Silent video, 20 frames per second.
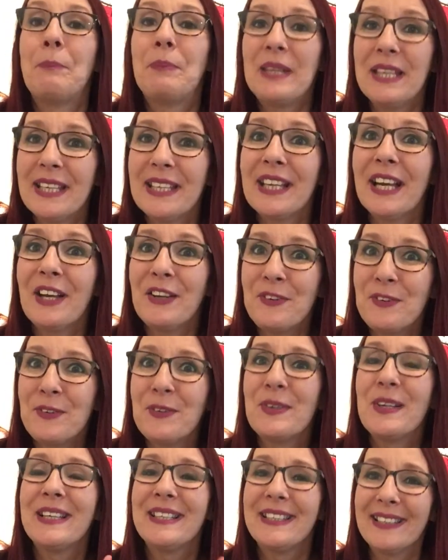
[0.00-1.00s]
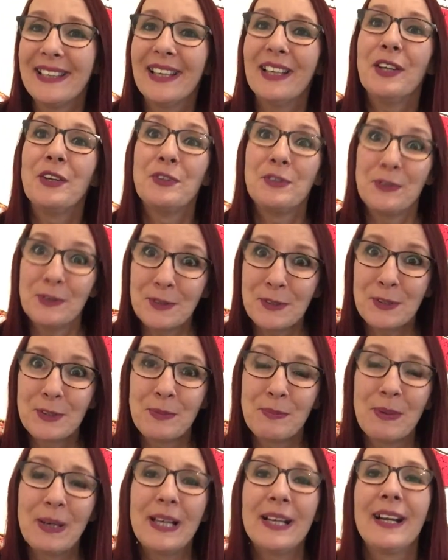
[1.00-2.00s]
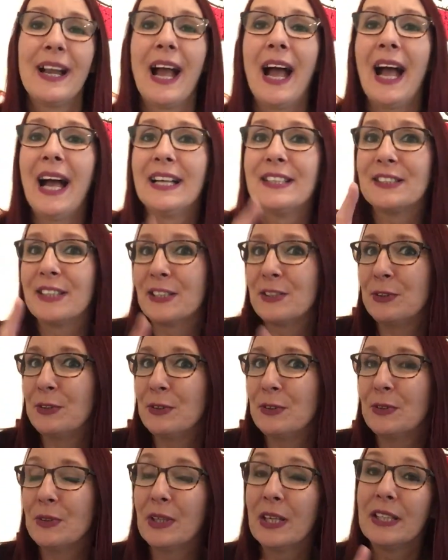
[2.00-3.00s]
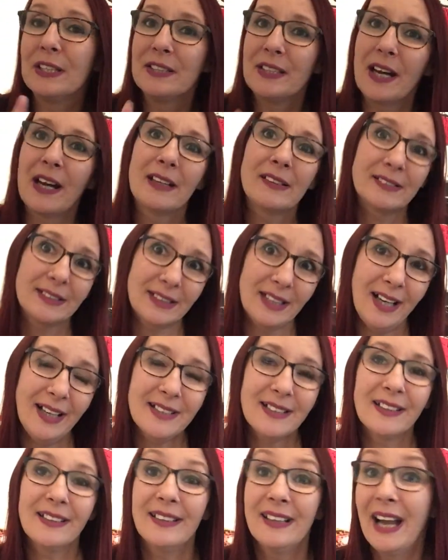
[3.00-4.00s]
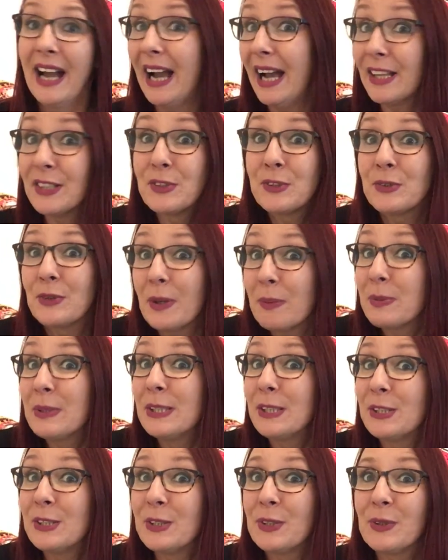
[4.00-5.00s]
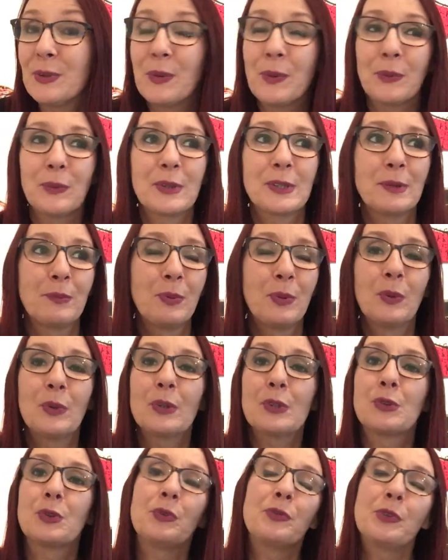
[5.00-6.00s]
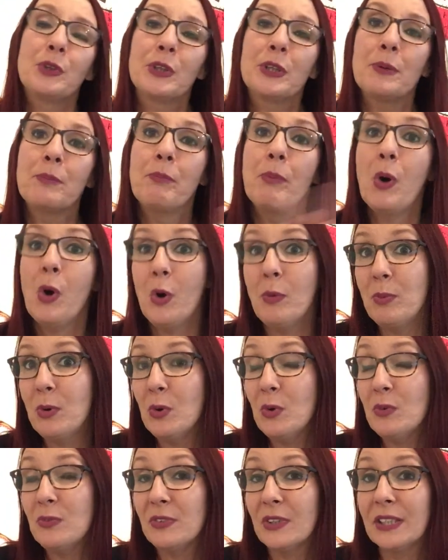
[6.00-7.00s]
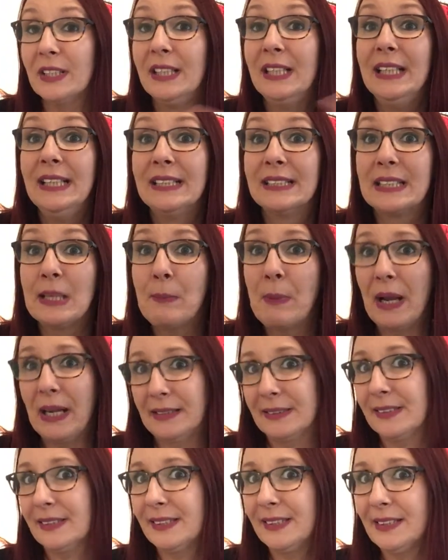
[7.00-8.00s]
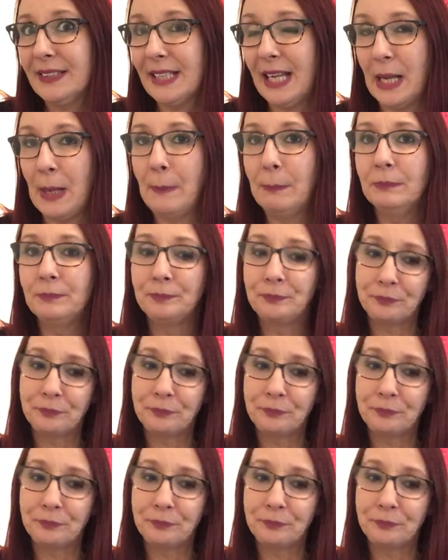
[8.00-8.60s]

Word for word: being a new knit YouTuber and a new yarn dyer, I do appreciate all the support. So if you could pop over to my Instagram,